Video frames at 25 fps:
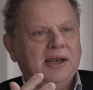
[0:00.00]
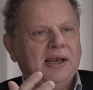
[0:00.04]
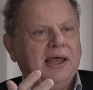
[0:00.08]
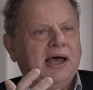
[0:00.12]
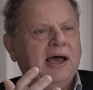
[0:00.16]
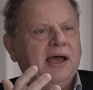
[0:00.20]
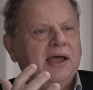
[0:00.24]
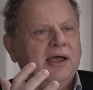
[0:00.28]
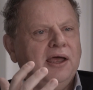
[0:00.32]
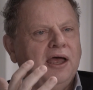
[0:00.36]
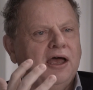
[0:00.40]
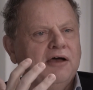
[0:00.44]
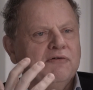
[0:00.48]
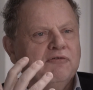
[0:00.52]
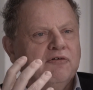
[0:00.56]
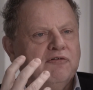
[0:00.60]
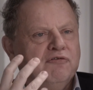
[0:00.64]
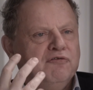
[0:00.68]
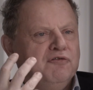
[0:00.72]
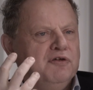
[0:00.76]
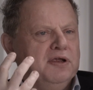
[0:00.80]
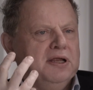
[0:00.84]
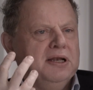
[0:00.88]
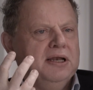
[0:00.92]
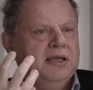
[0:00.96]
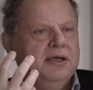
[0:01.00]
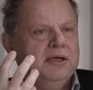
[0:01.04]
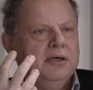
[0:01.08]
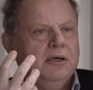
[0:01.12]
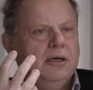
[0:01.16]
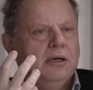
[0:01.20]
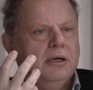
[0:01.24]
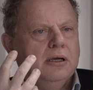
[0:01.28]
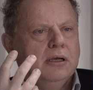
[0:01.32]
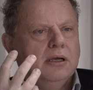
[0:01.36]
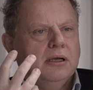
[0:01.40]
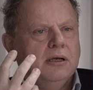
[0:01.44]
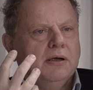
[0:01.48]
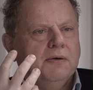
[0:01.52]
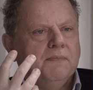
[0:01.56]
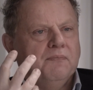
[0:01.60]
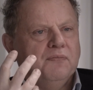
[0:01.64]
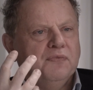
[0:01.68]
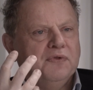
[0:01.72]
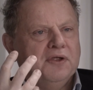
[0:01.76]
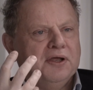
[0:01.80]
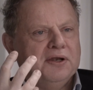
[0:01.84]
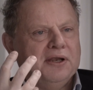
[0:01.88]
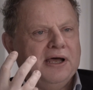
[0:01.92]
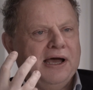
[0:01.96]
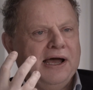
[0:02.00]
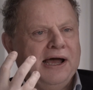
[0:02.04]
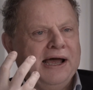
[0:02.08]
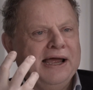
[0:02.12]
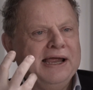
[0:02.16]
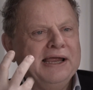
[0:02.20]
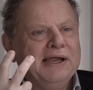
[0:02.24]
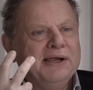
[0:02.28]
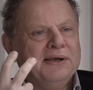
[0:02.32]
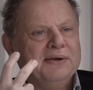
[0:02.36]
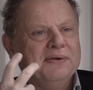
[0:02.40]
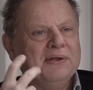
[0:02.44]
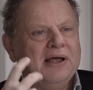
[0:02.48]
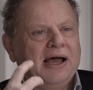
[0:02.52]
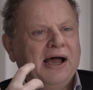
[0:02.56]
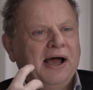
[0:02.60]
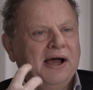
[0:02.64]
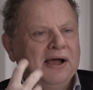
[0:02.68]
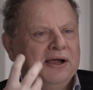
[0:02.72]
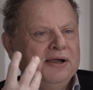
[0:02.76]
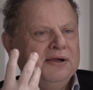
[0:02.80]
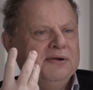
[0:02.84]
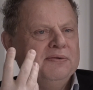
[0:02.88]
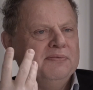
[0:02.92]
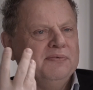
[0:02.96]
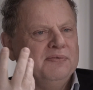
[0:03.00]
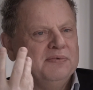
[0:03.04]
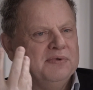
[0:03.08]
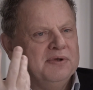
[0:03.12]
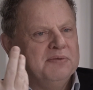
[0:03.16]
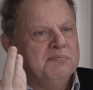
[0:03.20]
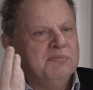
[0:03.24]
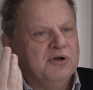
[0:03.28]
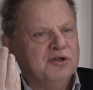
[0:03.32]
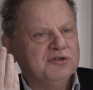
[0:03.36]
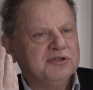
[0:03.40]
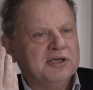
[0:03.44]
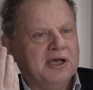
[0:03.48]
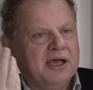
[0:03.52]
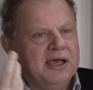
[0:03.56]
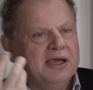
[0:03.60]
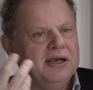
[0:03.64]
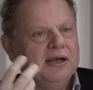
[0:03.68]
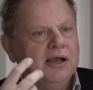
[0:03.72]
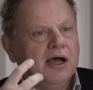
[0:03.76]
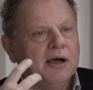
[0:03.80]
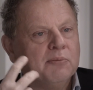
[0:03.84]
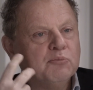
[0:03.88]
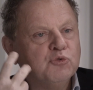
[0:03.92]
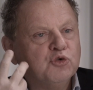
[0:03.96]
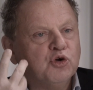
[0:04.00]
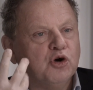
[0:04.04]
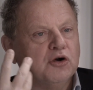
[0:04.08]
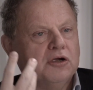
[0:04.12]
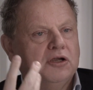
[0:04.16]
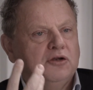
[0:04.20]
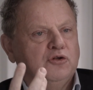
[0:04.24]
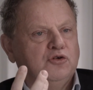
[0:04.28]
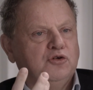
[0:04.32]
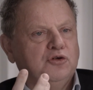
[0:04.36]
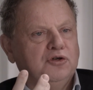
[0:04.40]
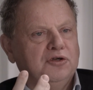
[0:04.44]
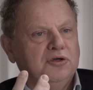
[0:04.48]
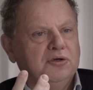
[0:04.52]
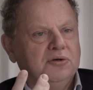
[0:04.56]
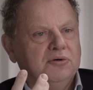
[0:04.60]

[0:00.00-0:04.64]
and I have a feeling that I, Bas Heijne, I'm talking to